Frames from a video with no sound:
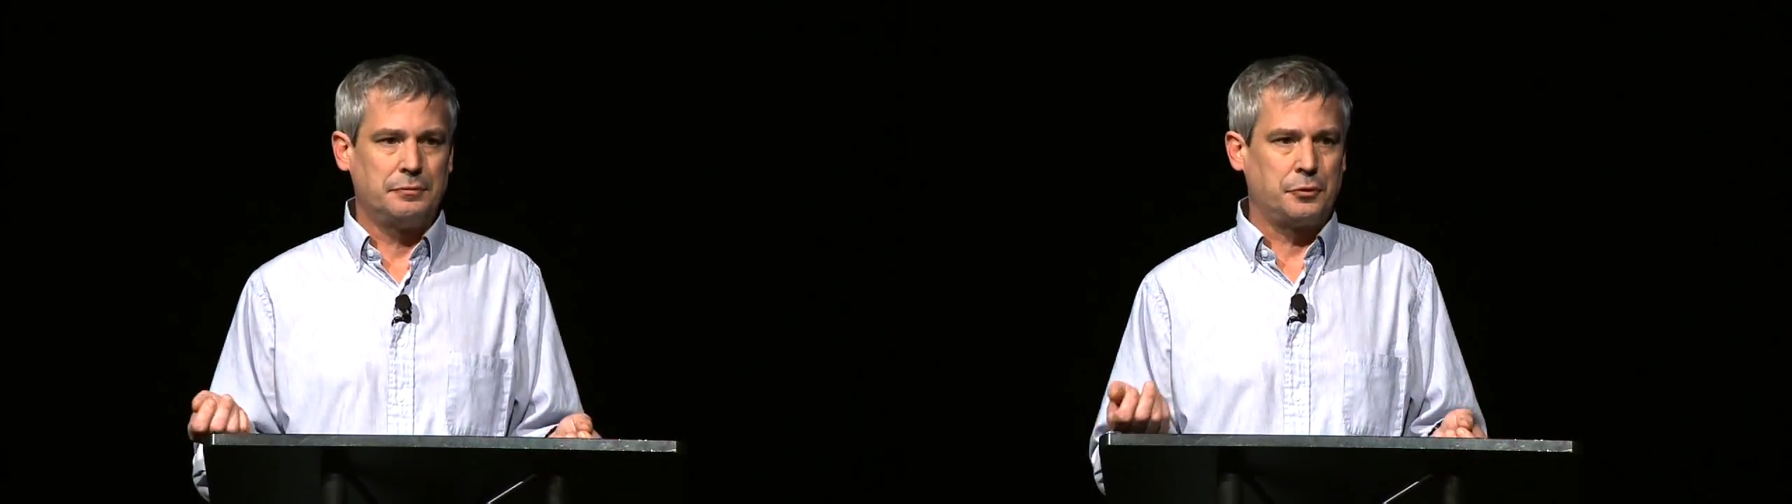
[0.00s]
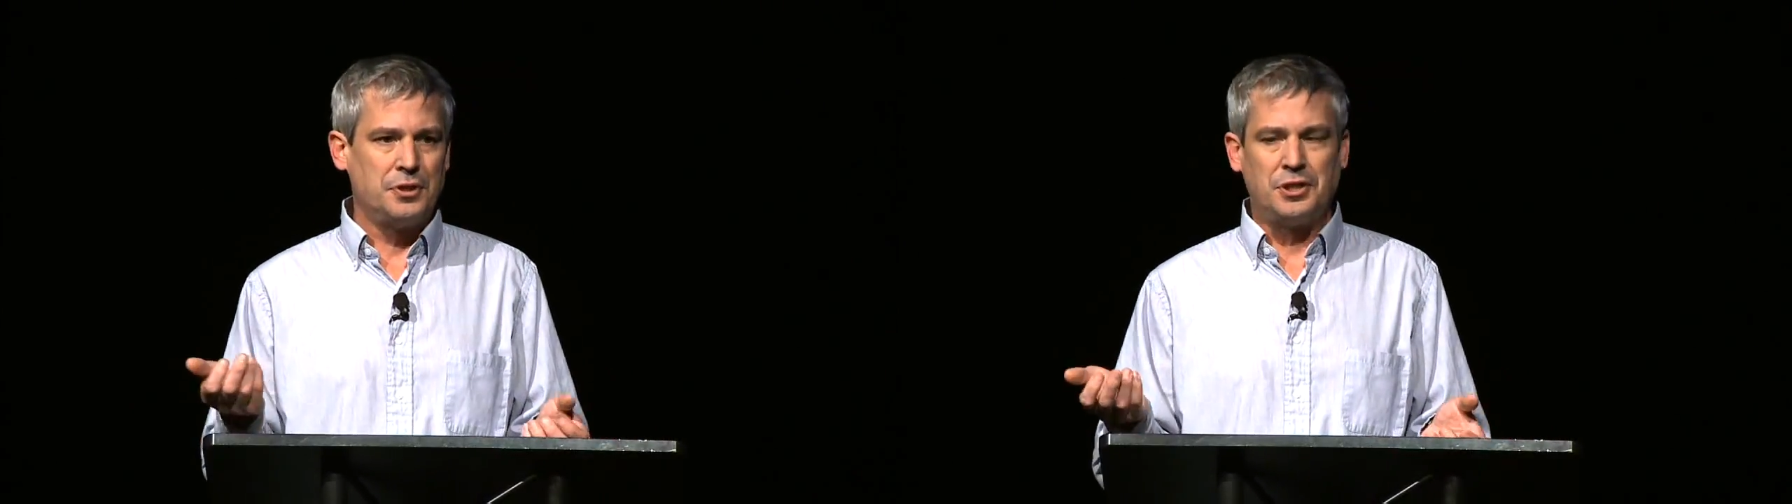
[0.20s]

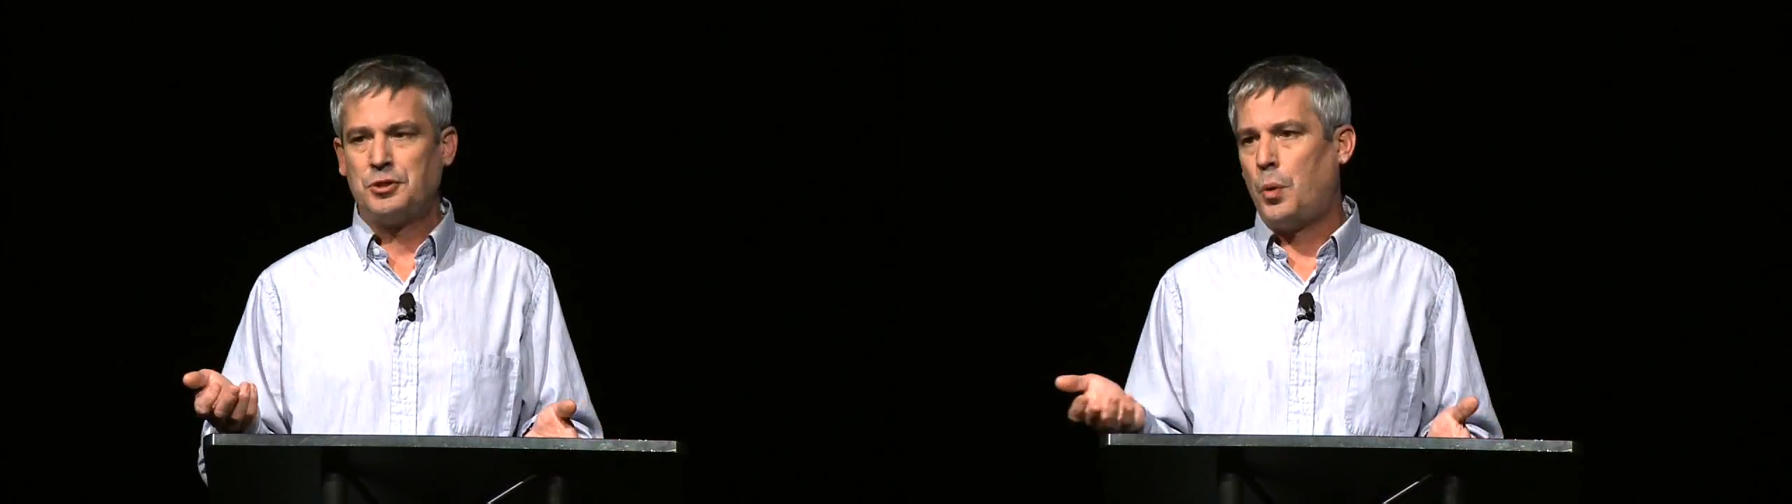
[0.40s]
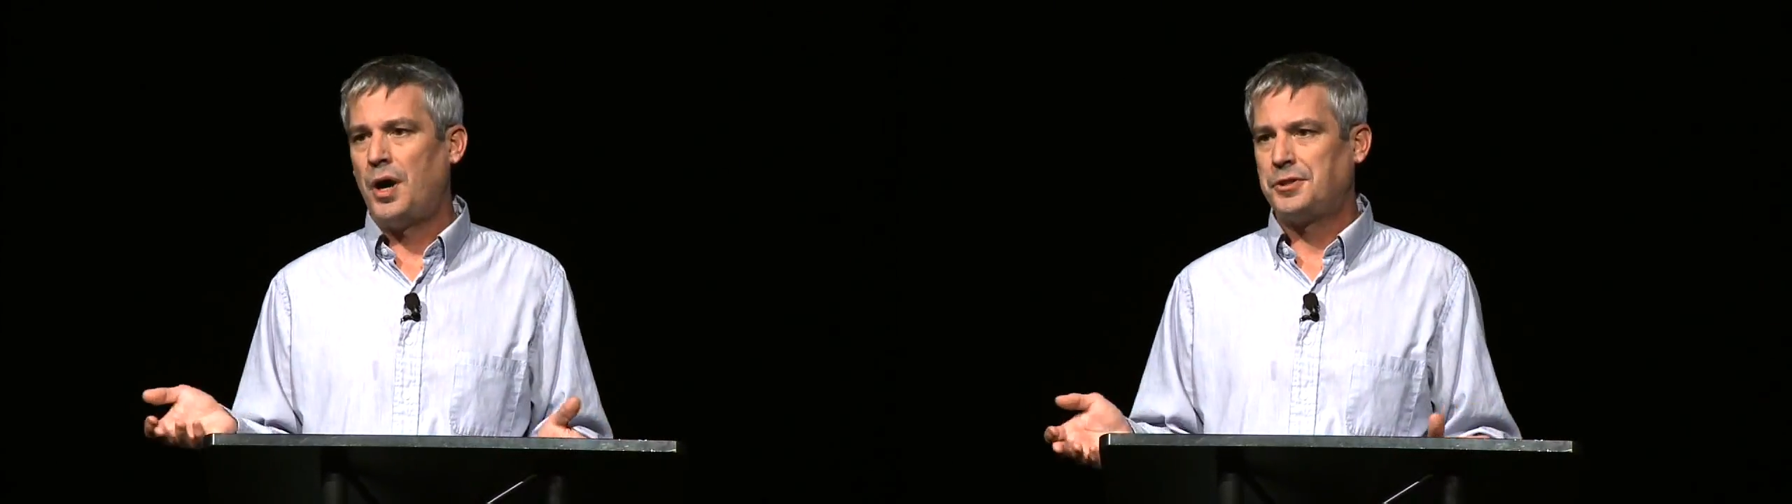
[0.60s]
for instance,
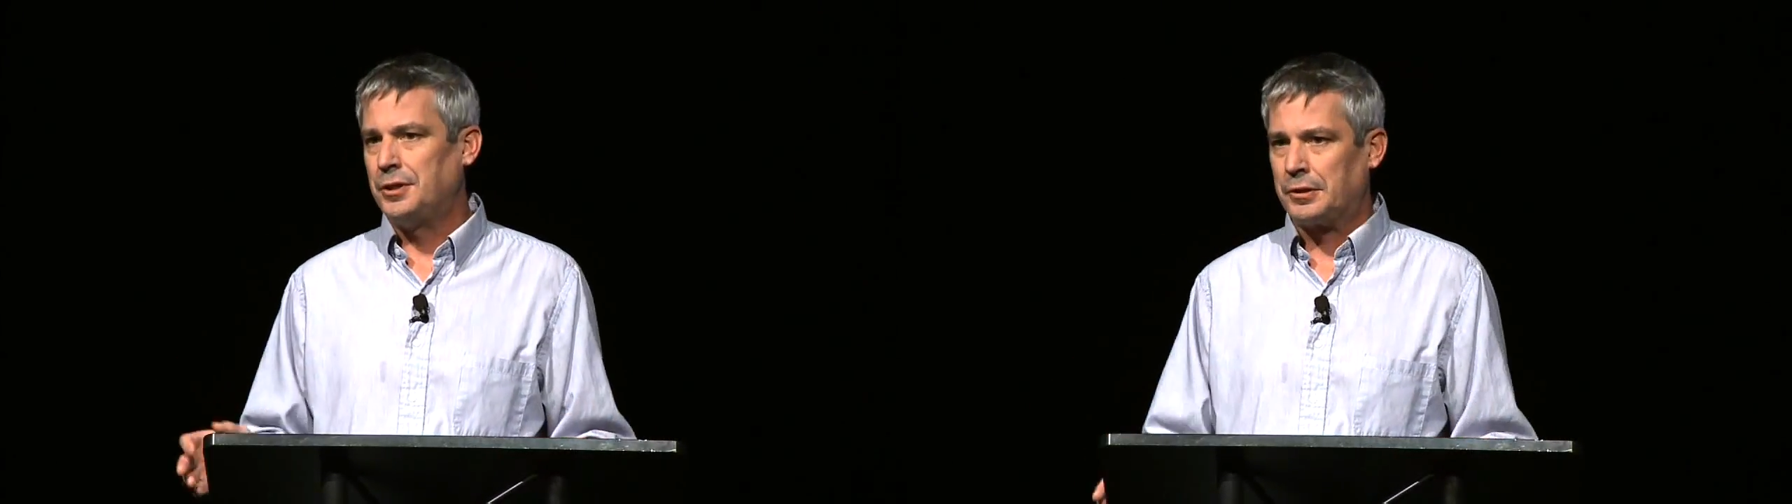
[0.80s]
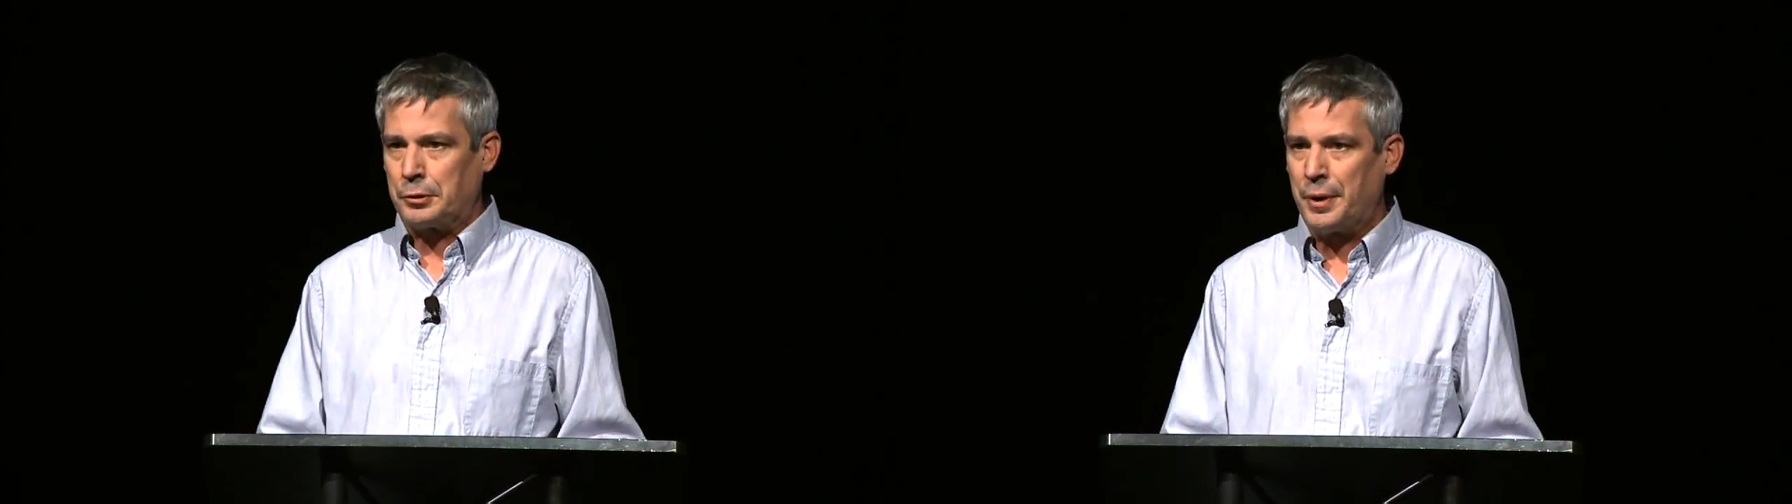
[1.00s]
Watson
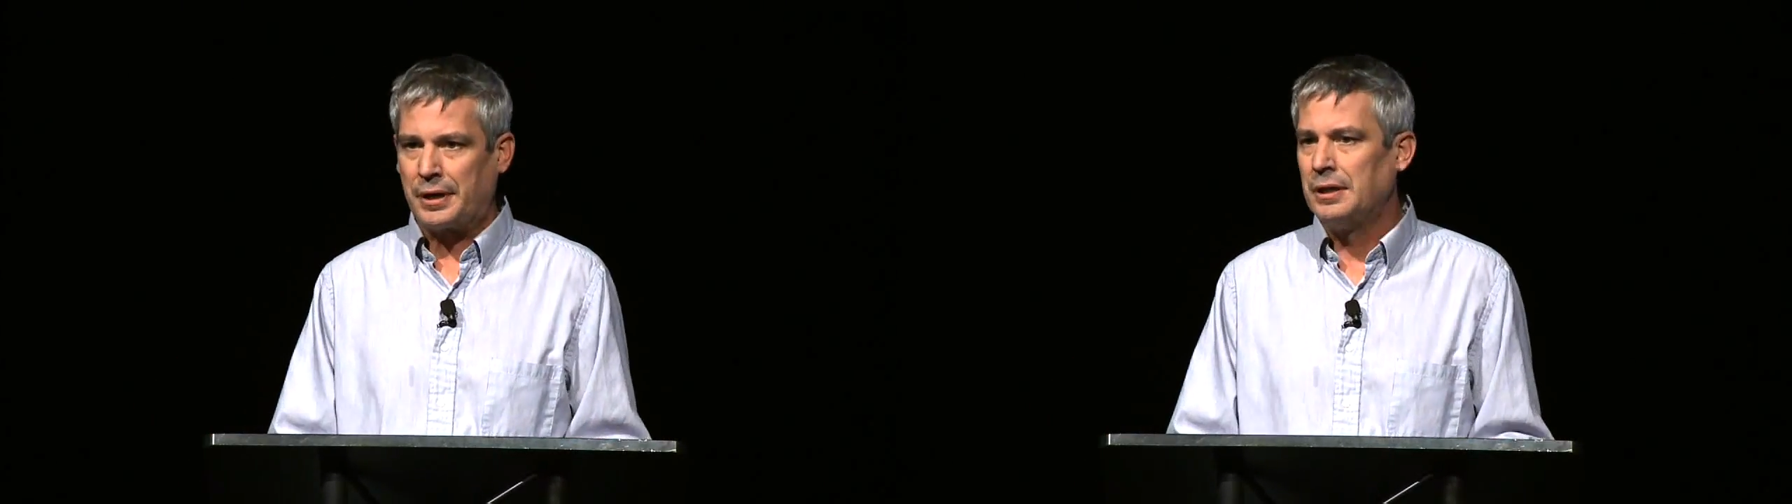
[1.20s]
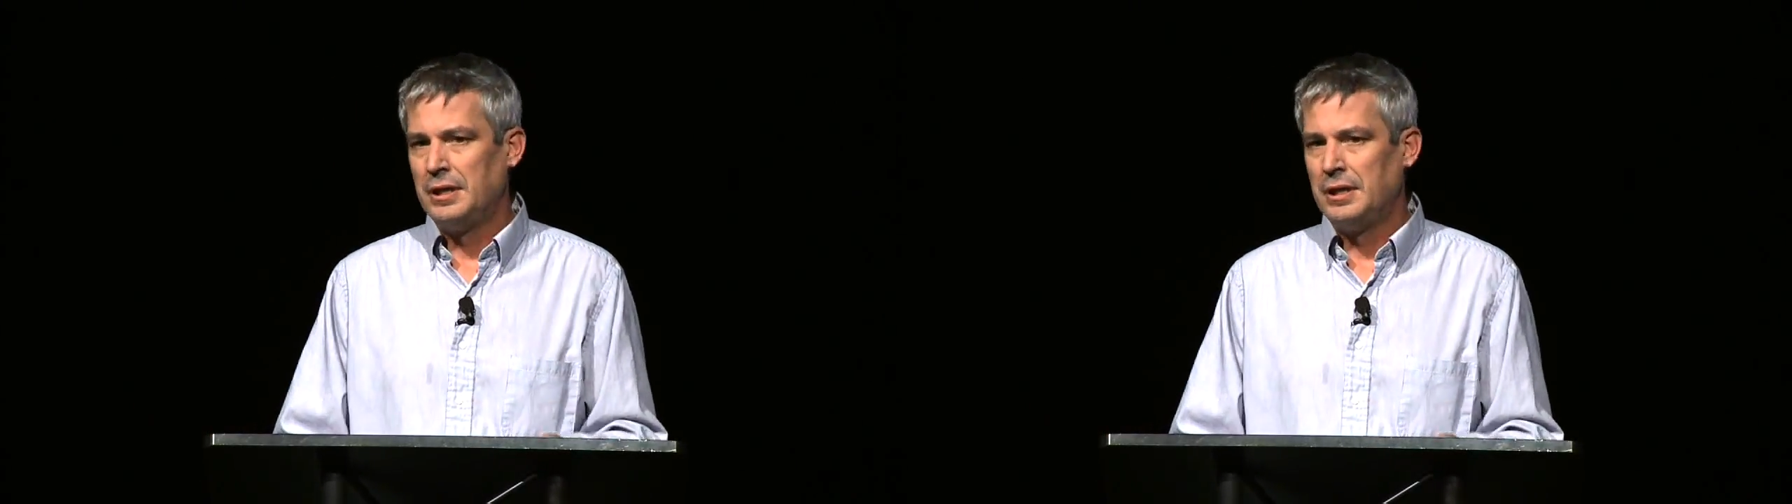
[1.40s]
and Crick,